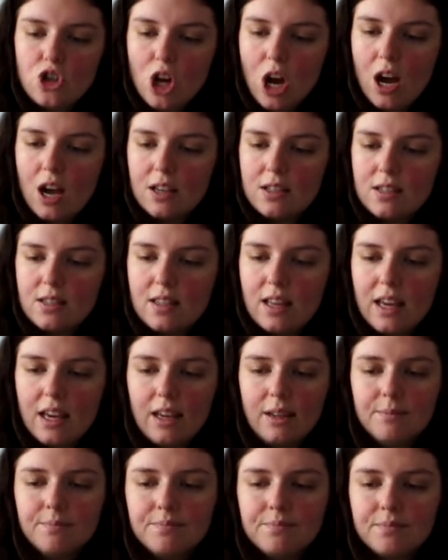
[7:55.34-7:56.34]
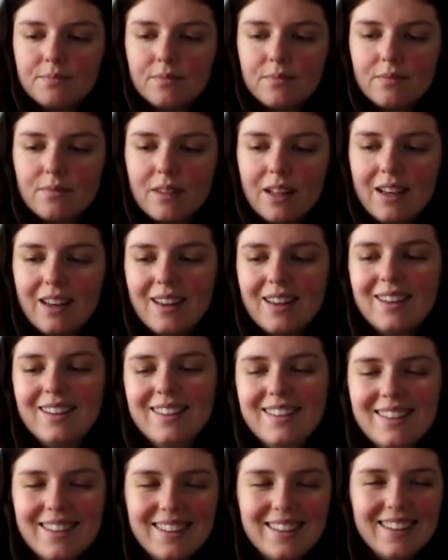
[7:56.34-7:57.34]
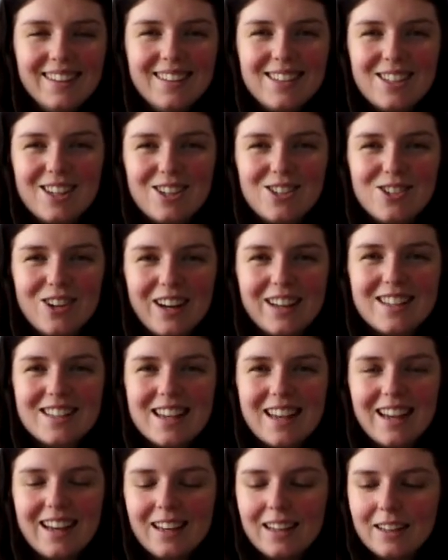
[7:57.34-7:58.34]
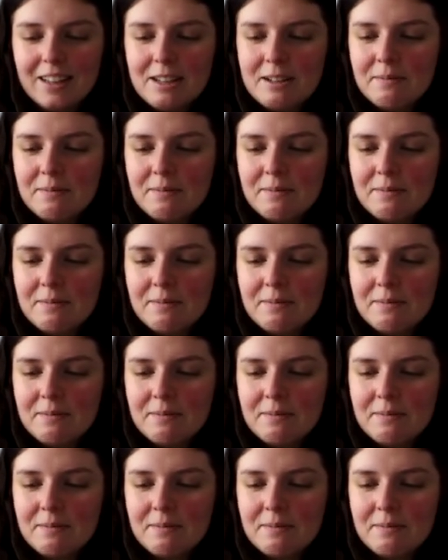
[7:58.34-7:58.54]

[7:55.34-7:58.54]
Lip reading: jars, the, should I try and say it,